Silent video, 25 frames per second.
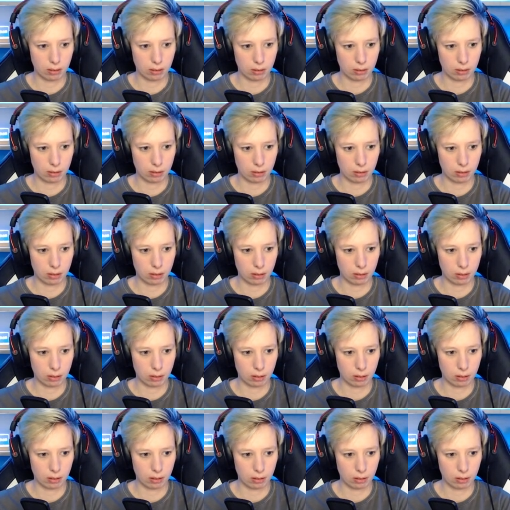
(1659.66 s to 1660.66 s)

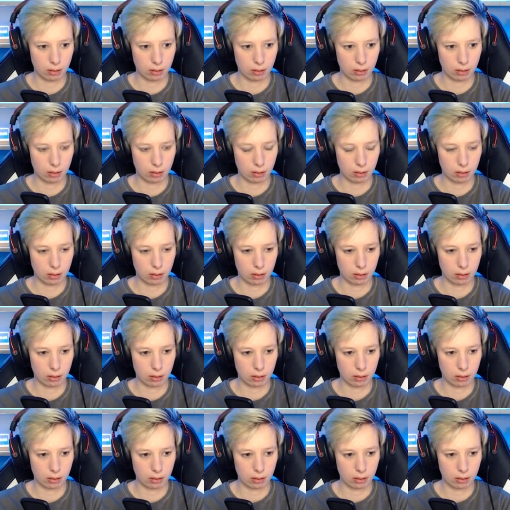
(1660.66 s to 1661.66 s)

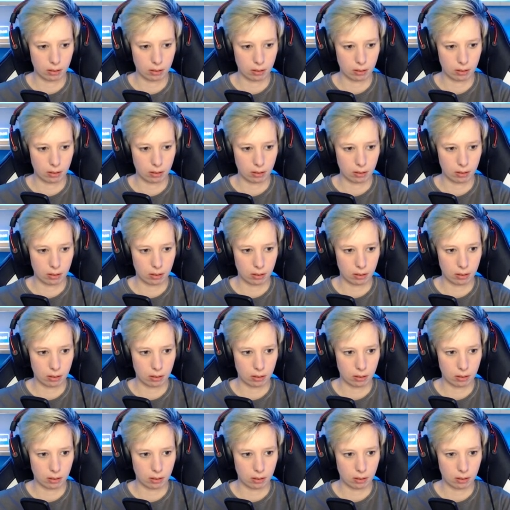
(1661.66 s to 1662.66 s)

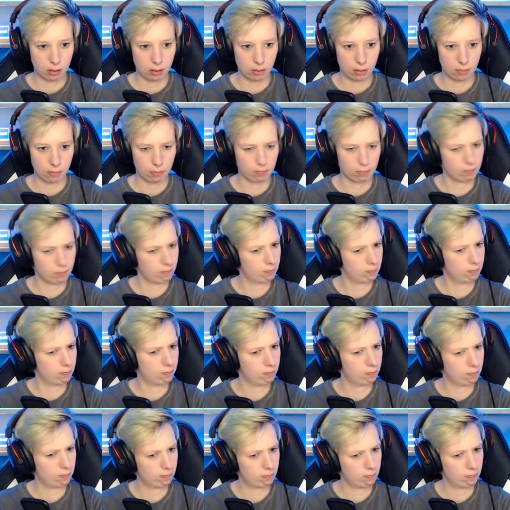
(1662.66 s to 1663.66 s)

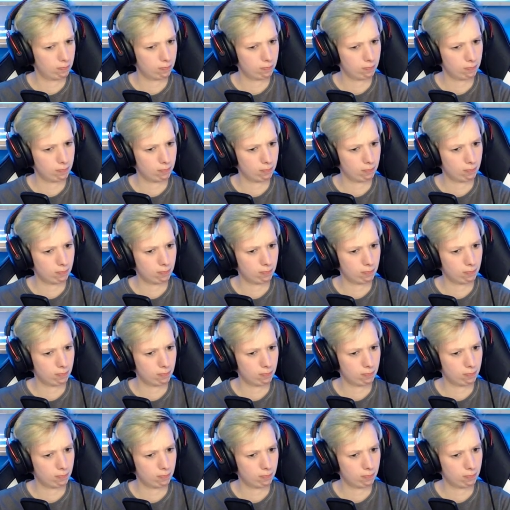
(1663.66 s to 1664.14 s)
(no one is talking)